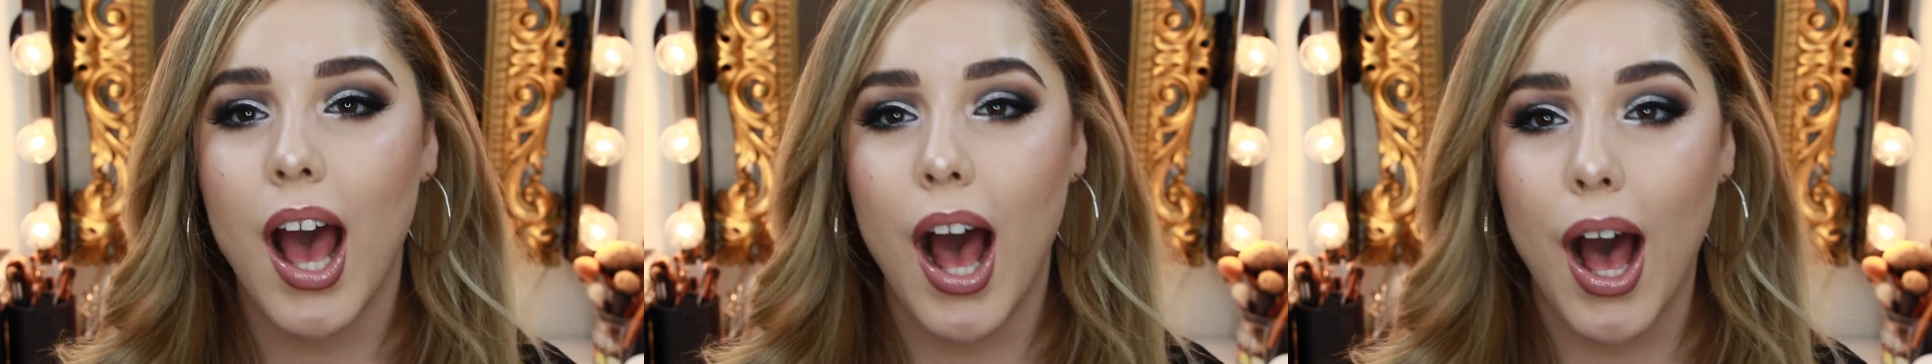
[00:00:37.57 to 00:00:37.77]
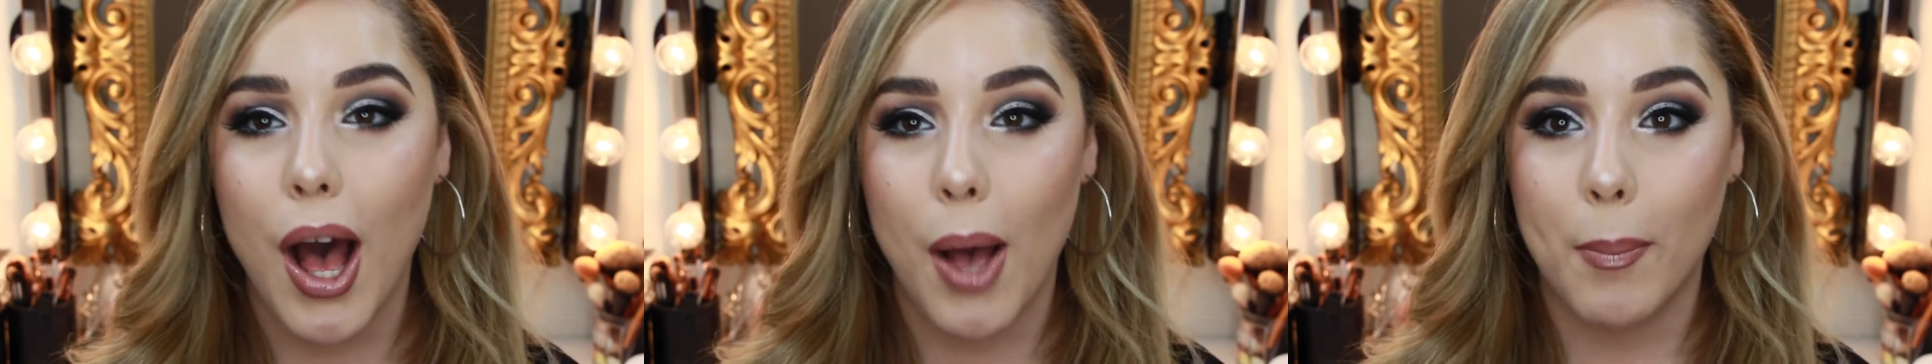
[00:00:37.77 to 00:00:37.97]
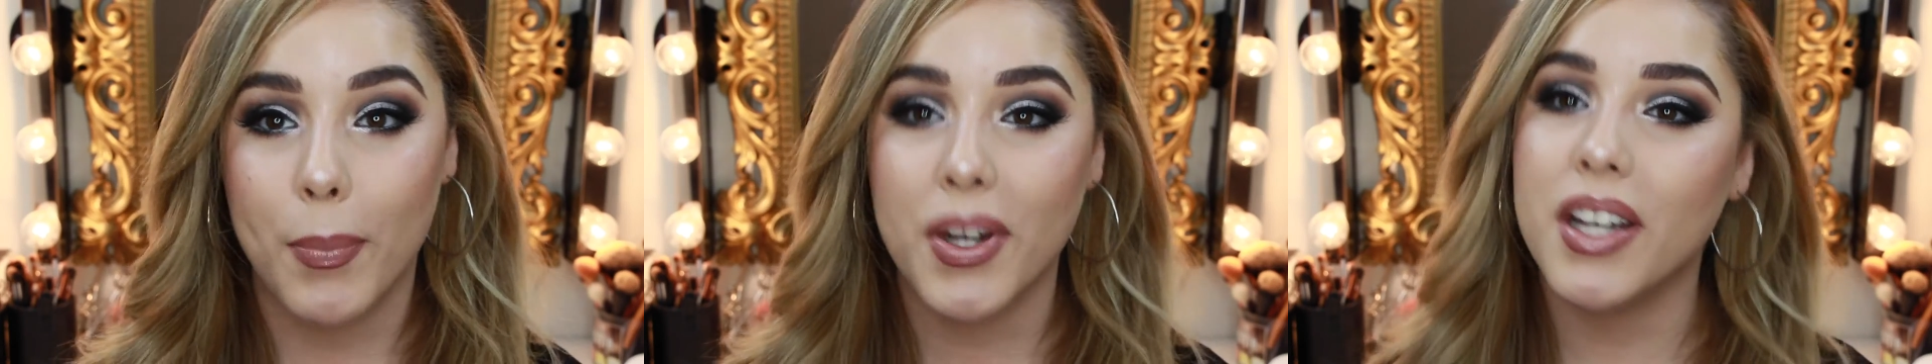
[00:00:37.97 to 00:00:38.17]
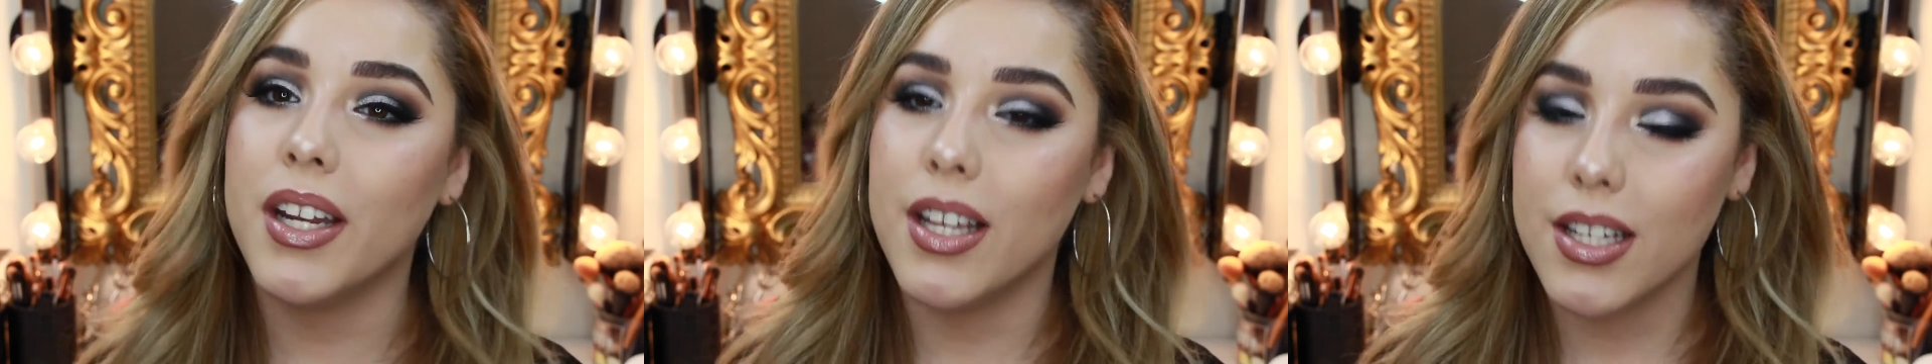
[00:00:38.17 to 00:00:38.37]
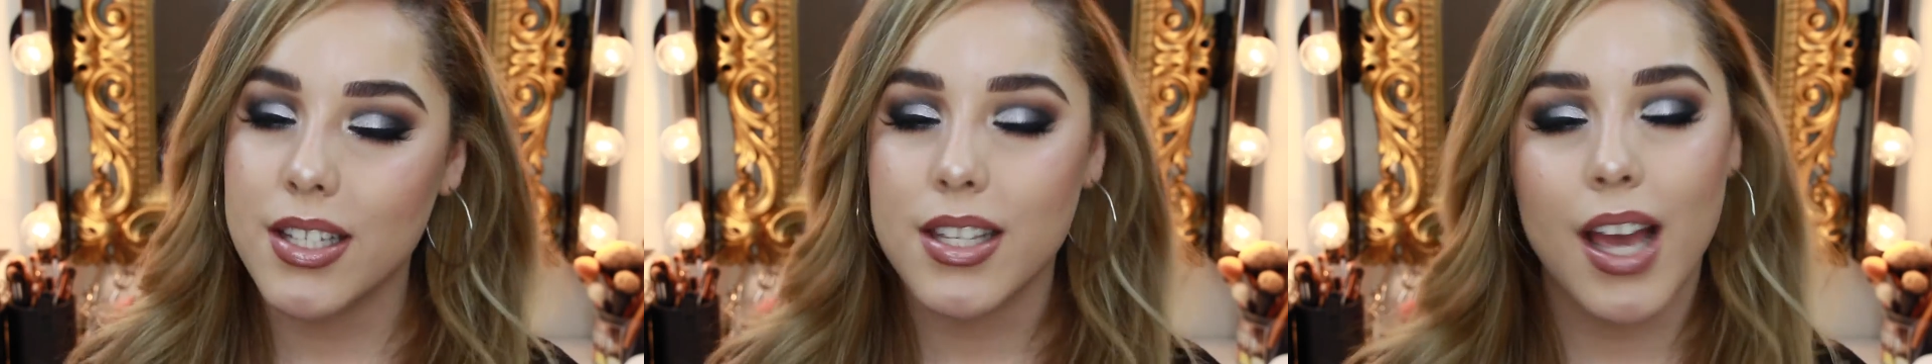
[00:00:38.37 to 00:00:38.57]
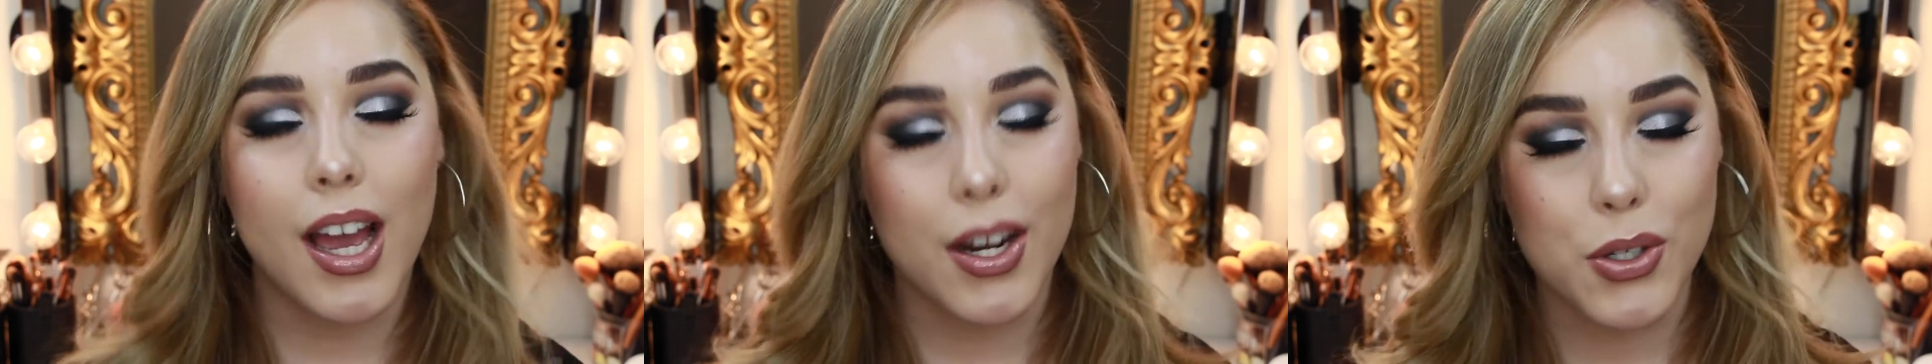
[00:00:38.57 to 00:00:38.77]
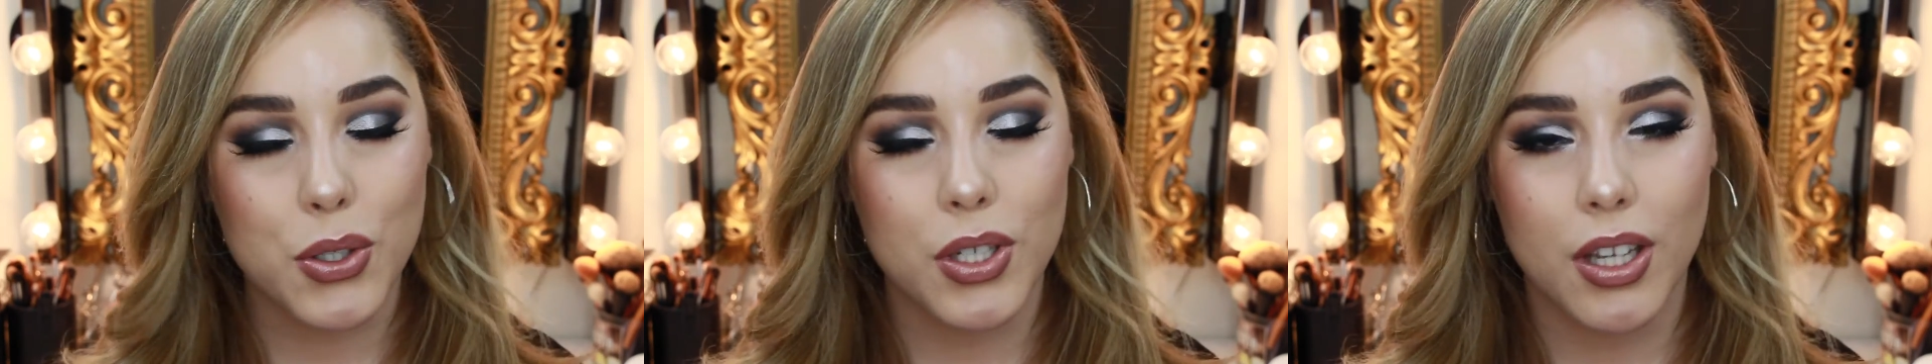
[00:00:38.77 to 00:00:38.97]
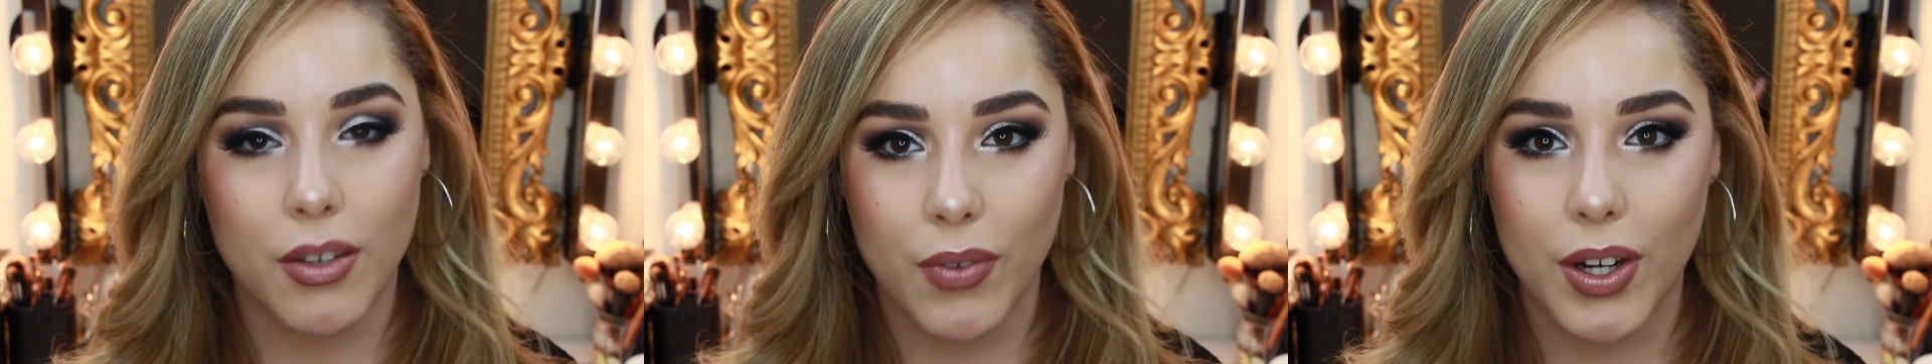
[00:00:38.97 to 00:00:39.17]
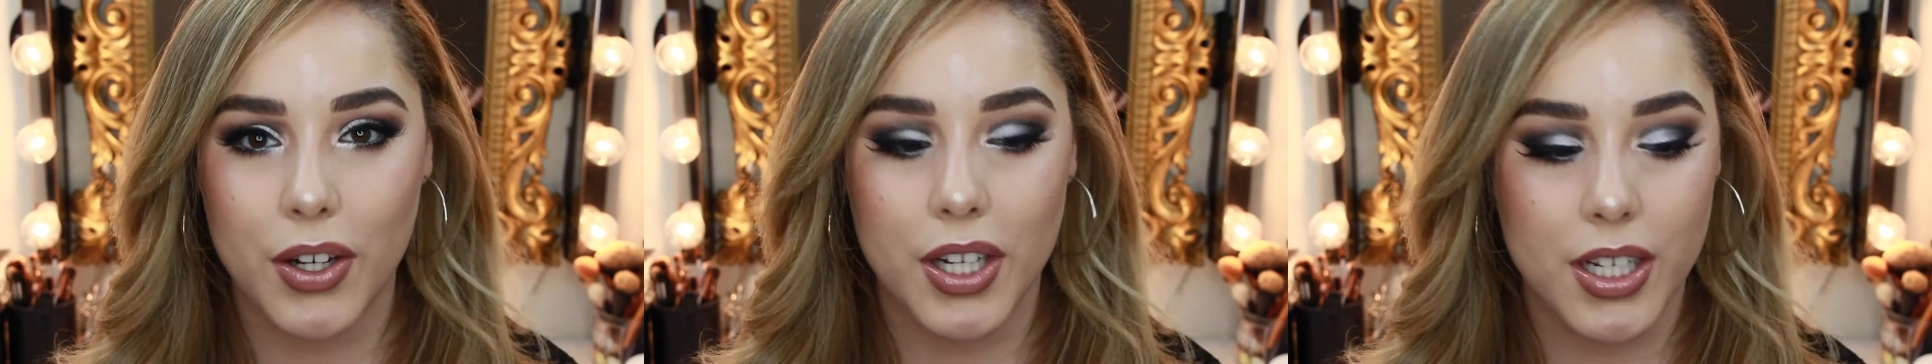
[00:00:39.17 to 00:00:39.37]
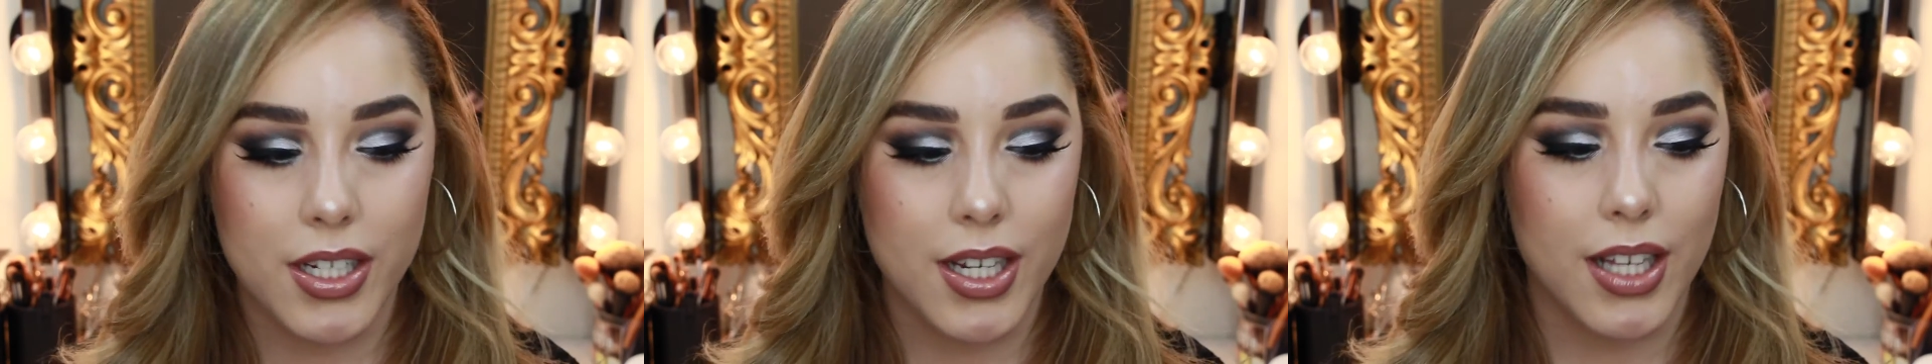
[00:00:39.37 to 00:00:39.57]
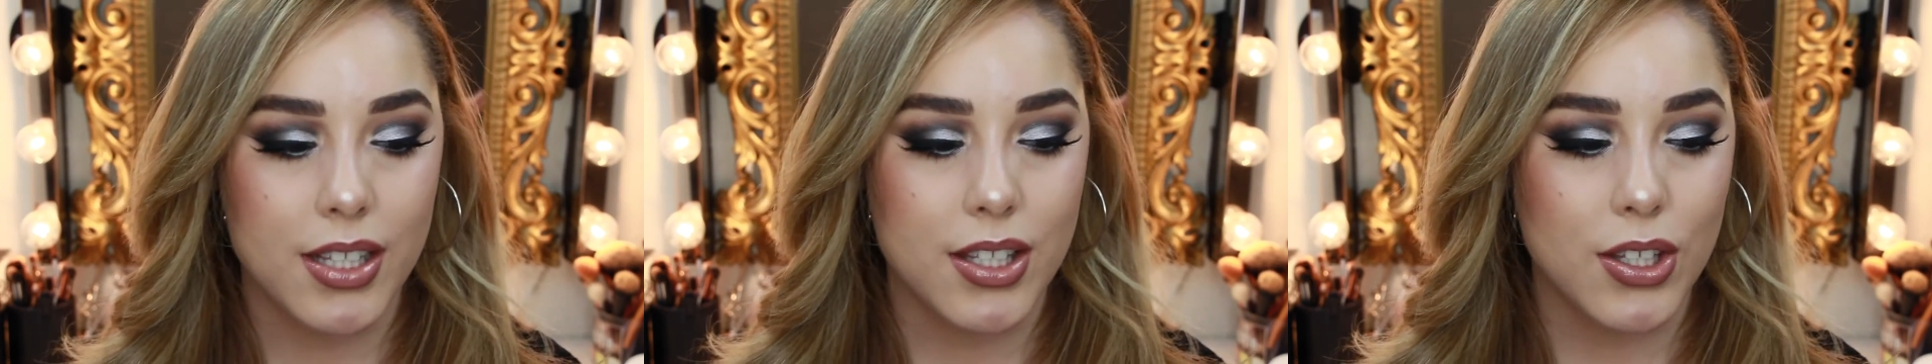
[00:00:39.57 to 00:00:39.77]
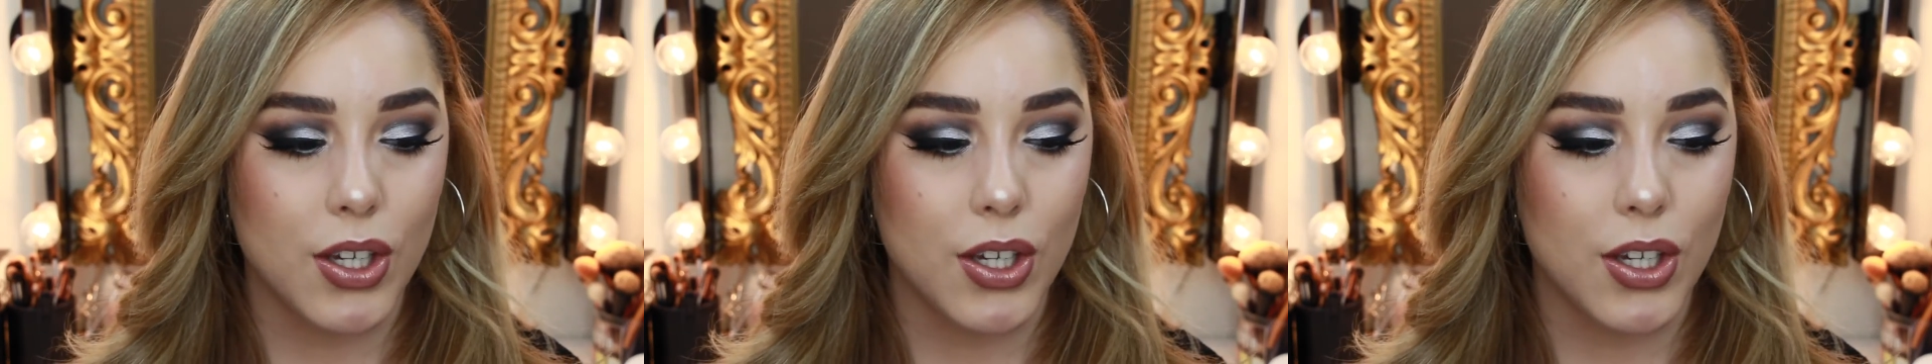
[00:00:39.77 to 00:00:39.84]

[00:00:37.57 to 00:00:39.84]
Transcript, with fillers: um, but it is actually a very intense